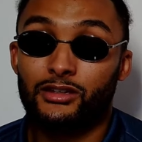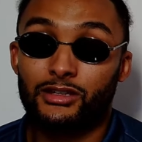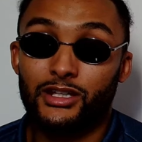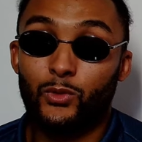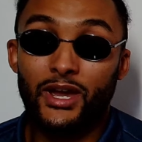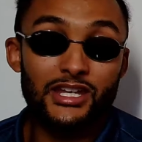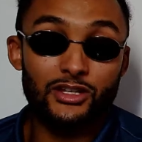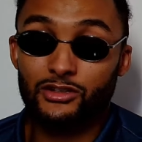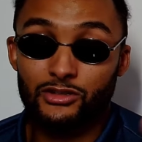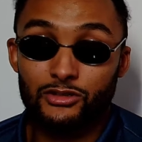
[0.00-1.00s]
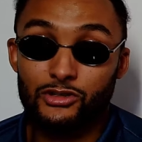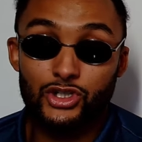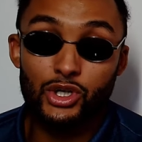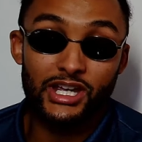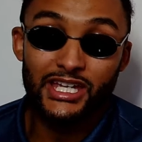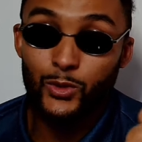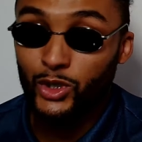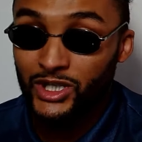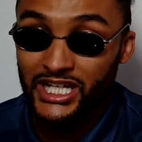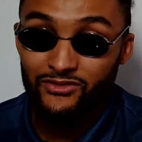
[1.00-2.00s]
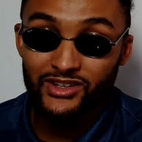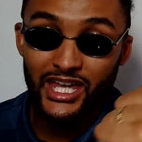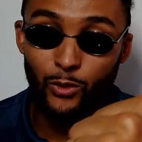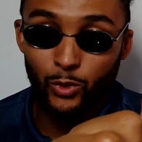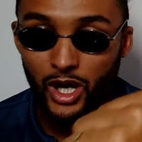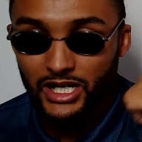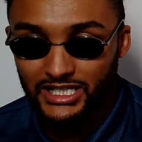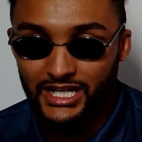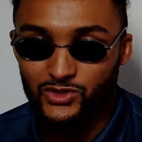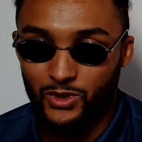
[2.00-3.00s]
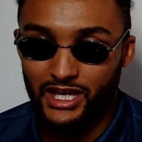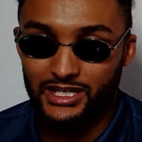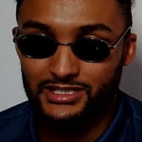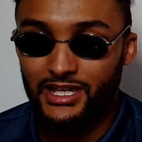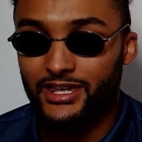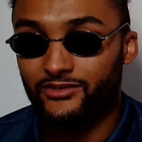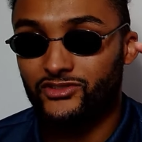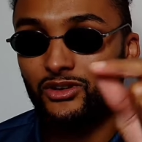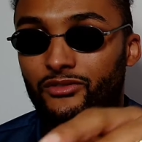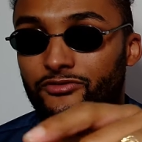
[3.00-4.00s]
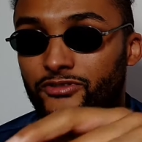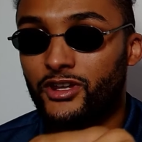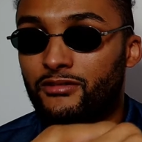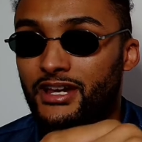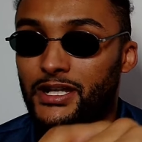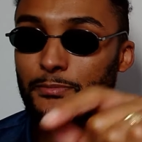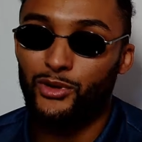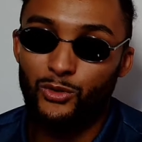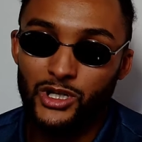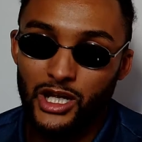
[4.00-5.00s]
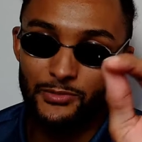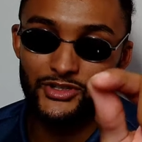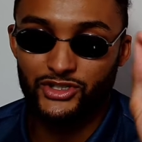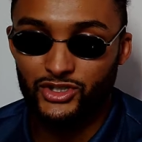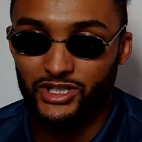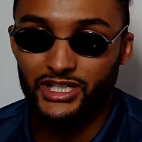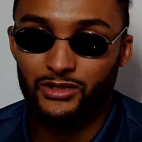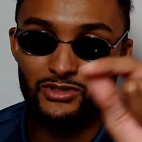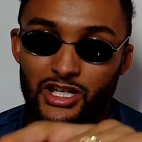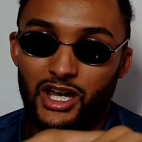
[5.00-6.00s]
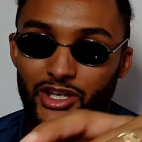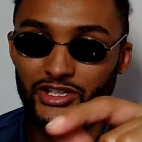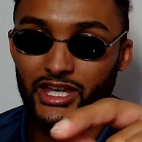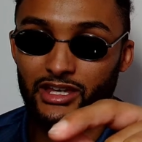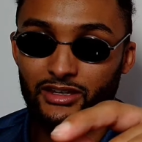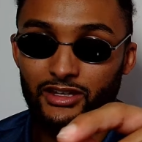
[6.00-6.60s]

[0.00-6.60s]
Yeah, the way that Sugar Hill couldn't even get a word in edgeways, if John Fury had pulled up to Sugar Hill's yard, yeah,